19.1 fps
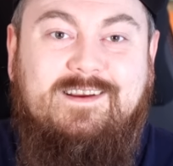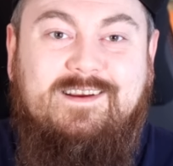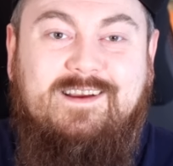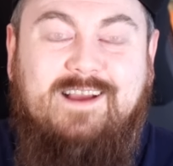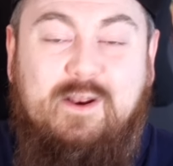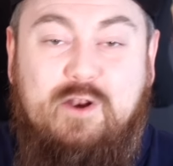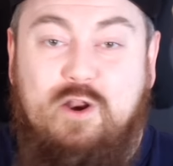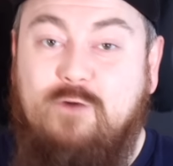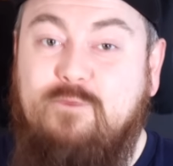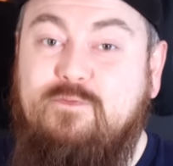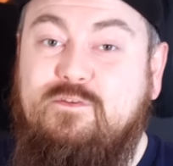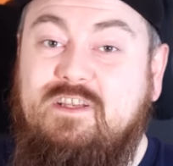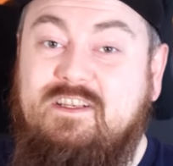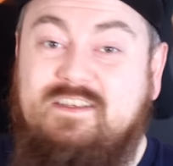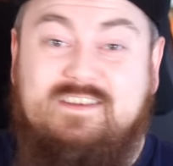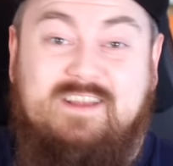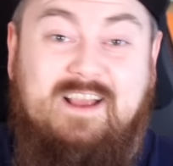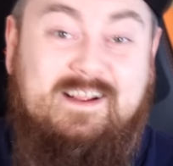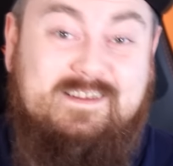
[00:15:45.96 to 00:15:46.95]
enough to
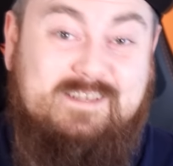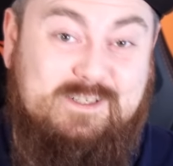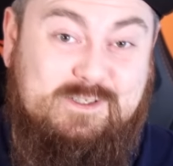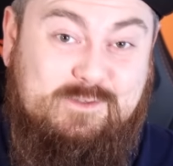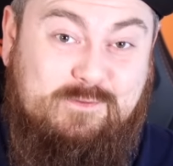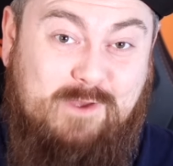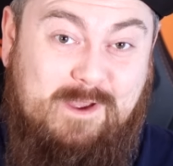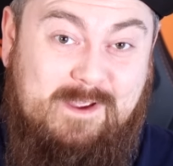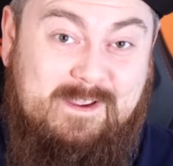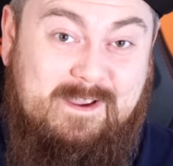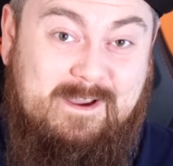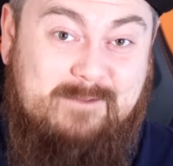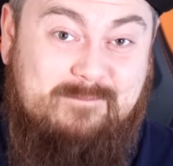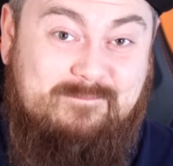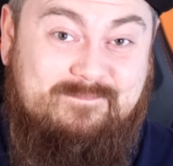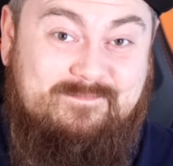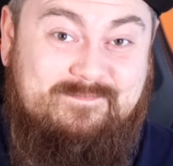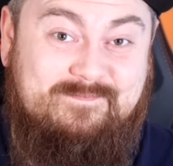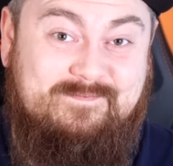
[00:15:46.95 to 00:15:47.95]
satisfy
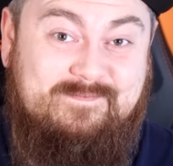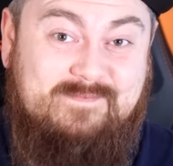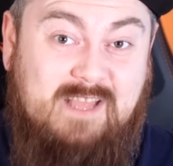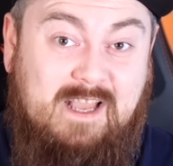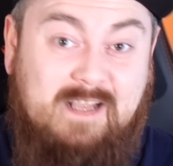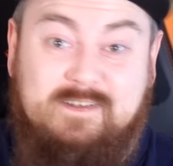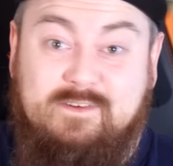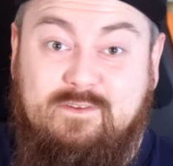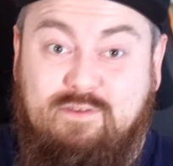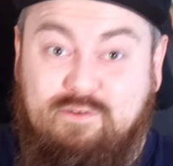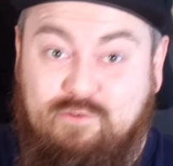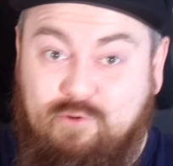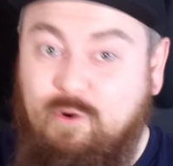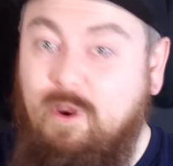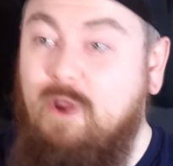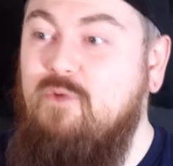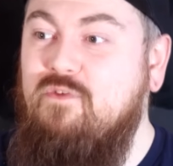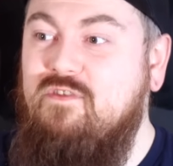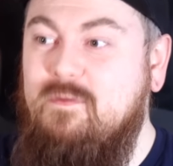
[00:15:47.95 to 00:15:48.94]
him, and
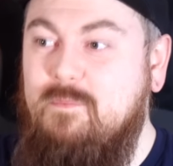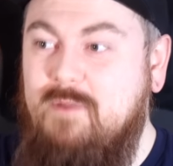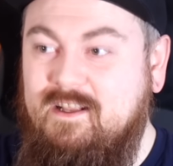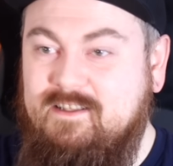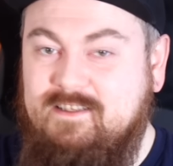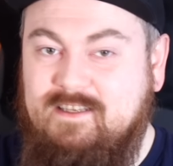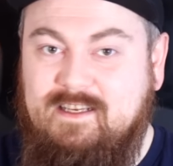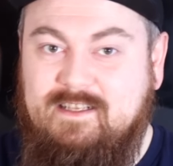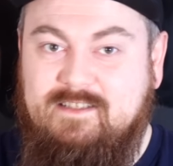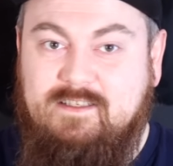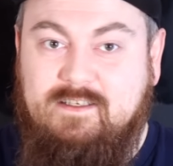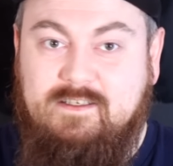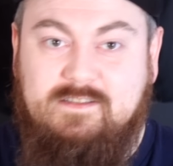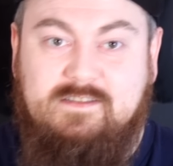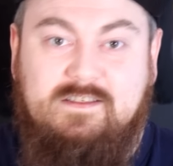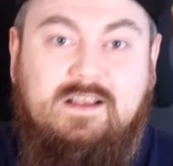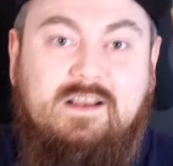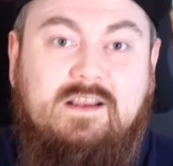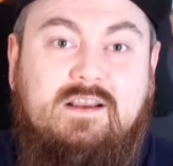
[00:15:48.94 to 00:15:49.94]
throughout the mid
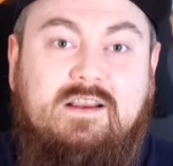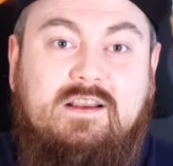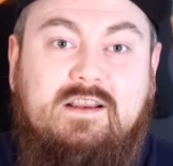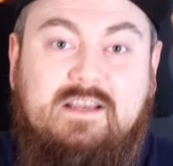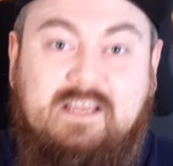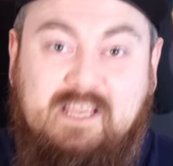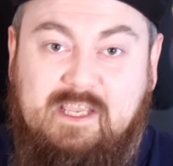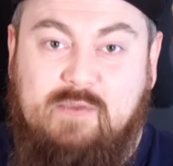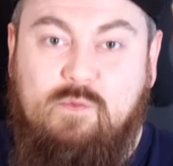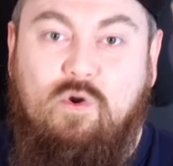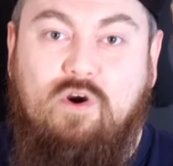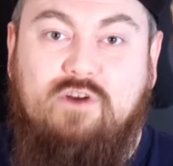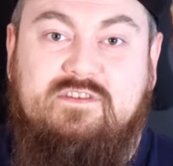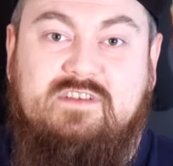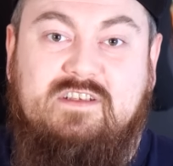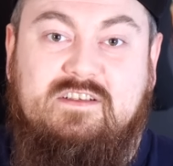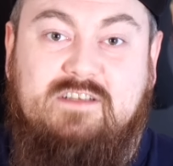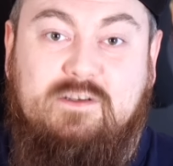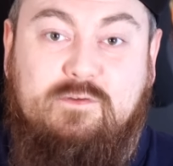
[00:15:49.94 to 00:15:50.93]
80s, he
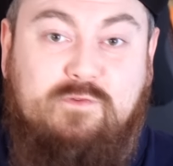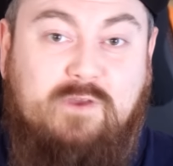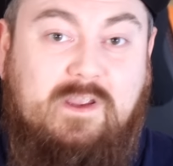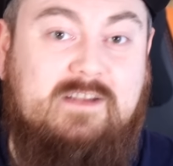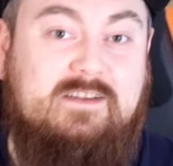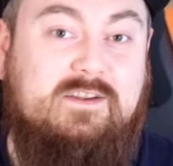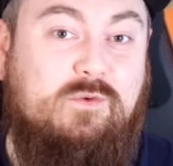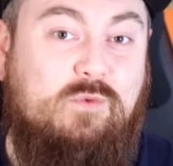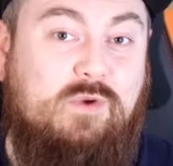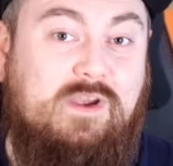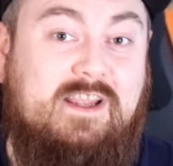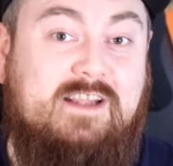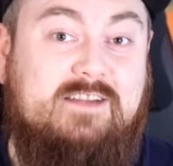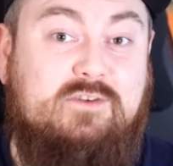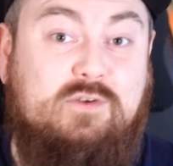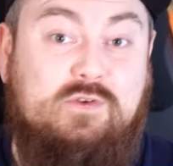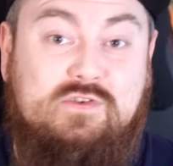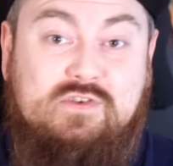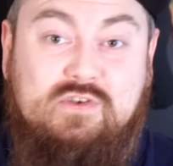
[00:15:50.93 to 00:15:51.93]
wanted to find a way
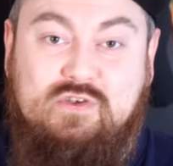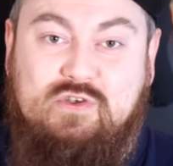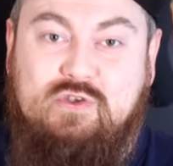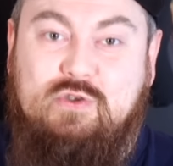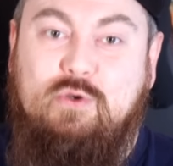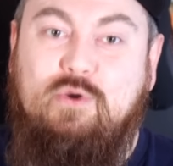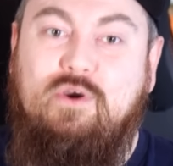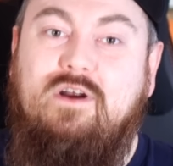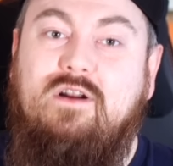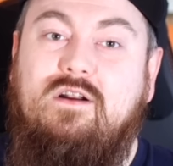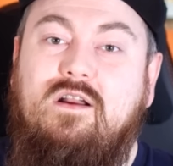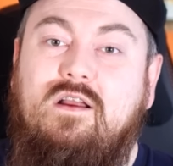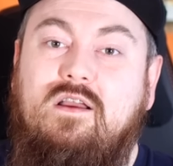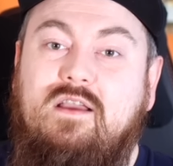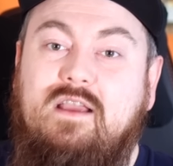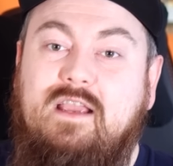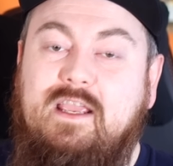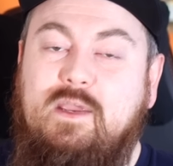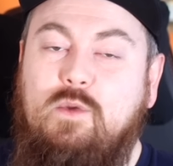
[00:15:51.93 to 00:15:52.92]
to secure
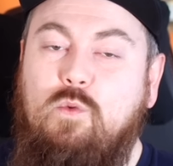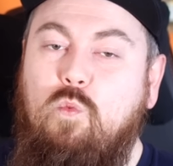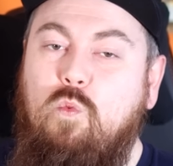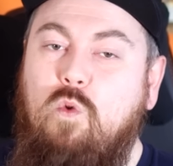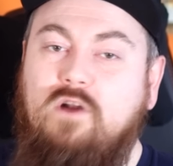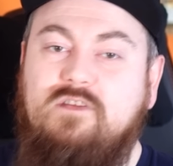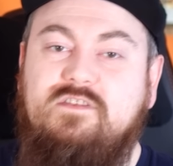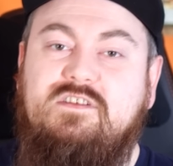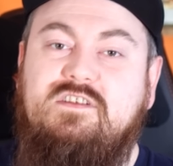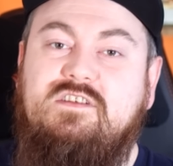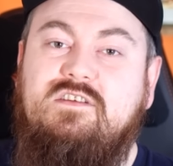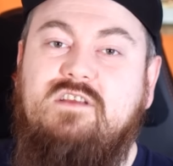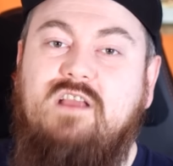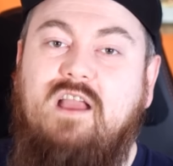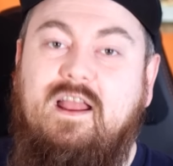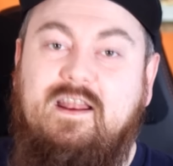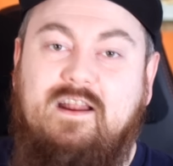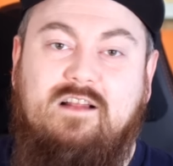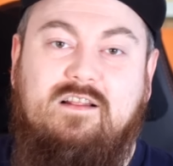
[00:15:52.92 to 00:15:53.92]
a once
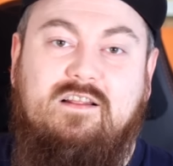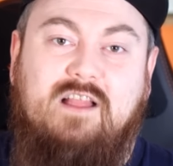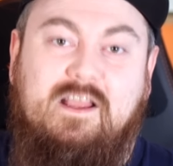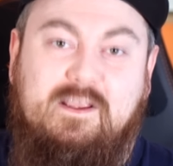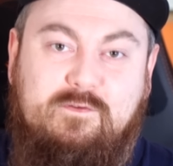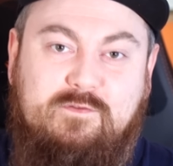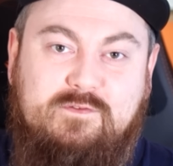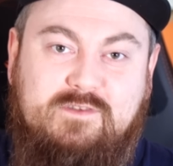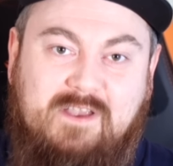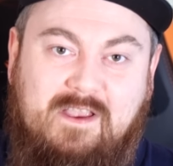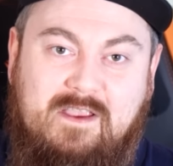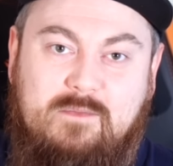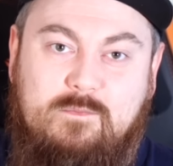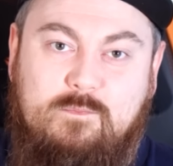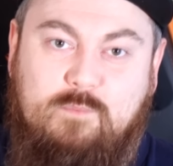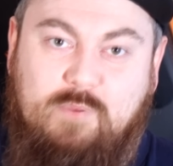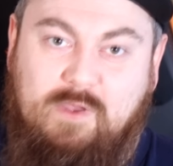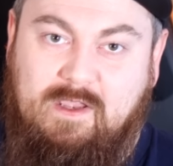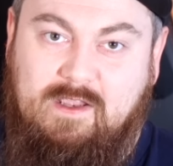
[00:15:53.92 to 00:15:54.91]
in a
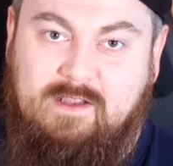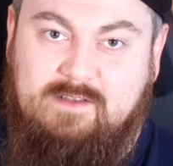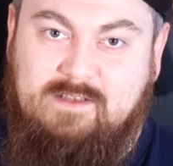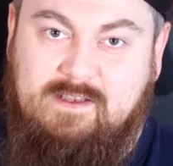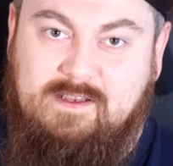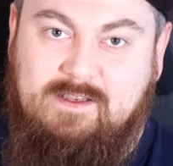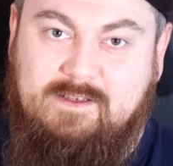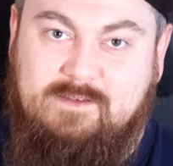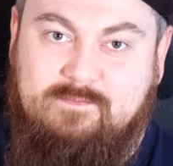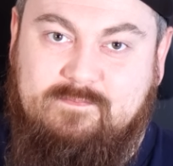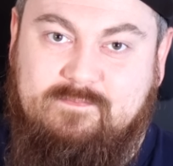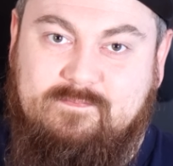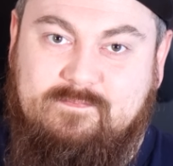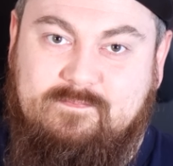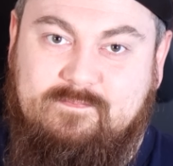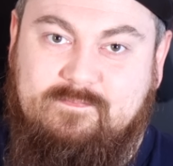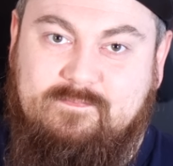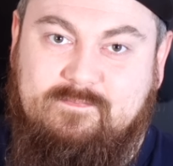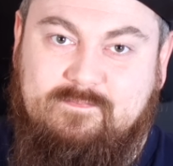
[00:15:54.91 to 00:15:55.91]
lifetime payday.
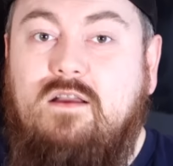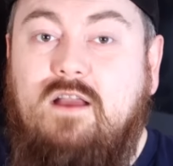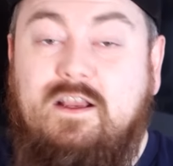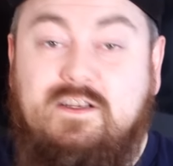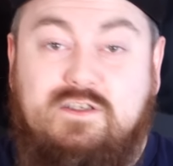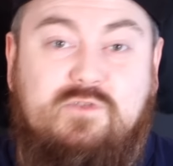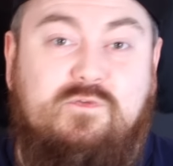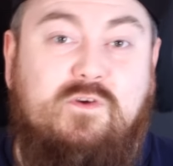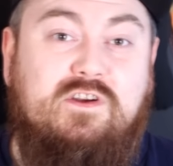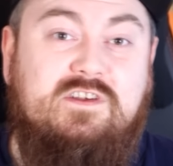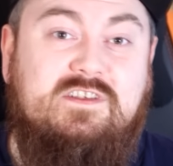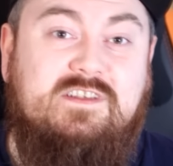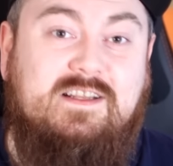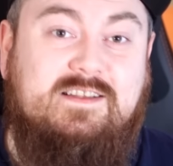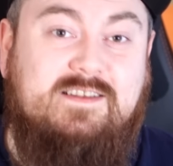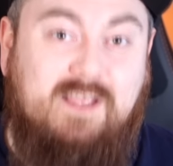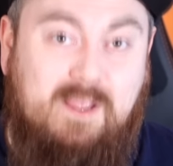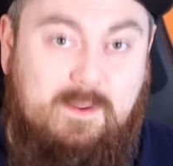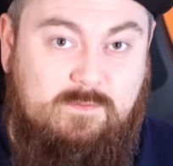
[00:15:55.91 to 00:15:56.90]
His first
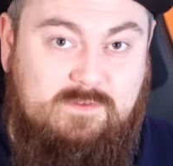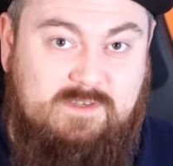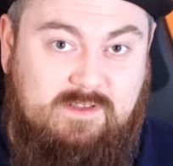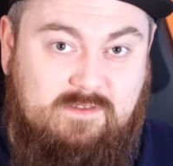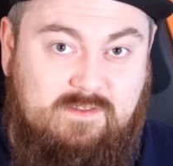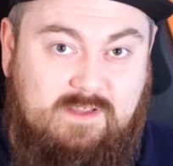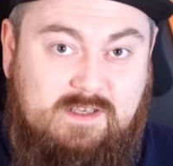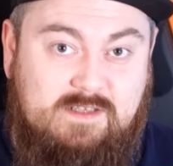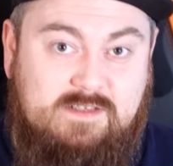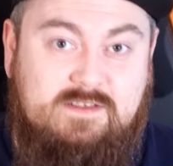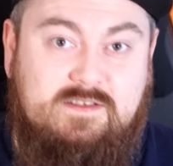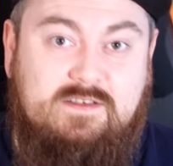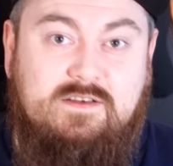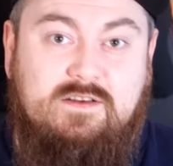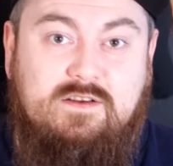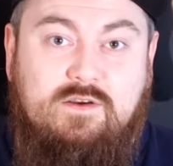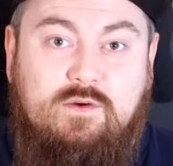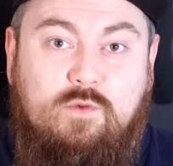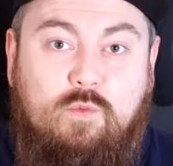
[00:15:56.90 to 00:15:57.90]
attempt at this
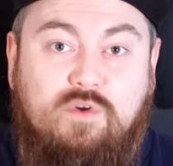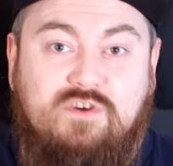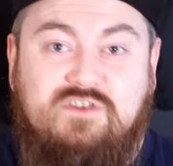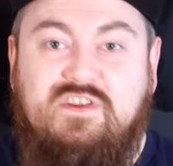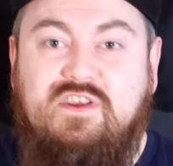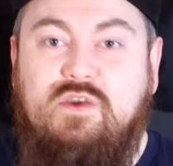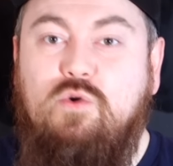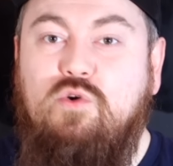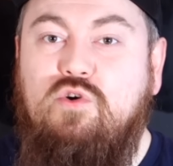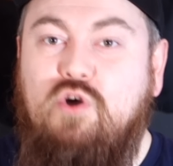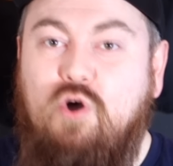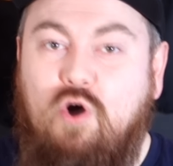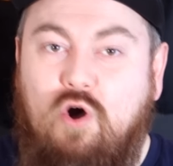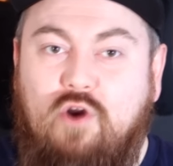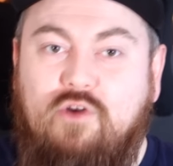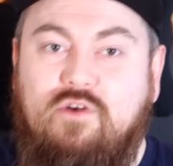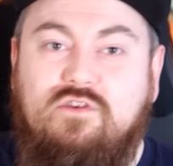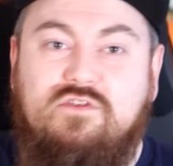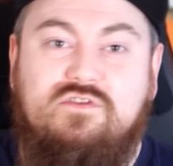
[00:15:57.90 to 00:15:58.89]
was the
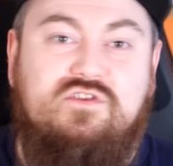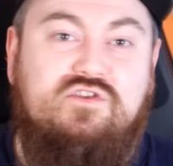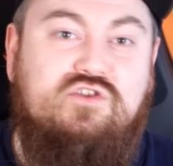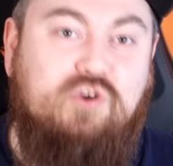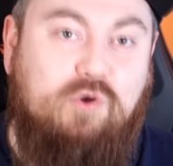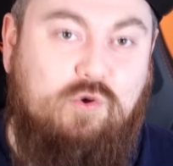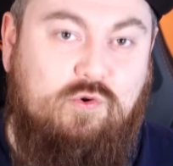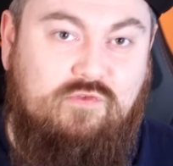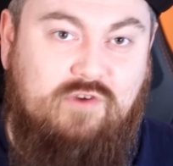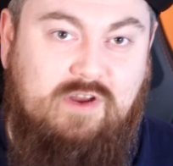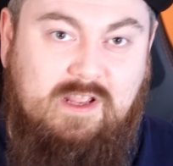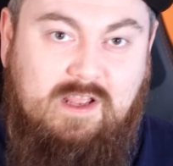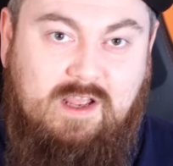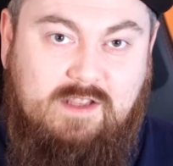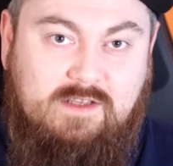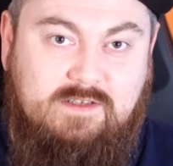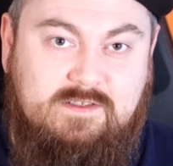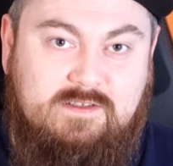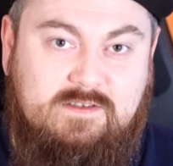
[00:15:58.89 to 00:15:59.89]
O'Connor's jewellery
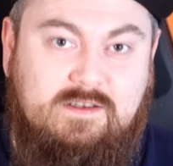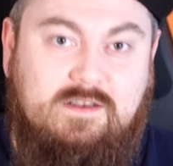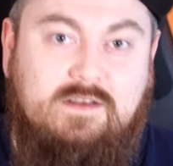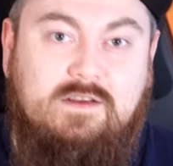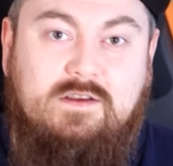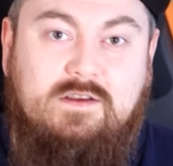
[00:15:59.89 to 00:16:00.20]
heist.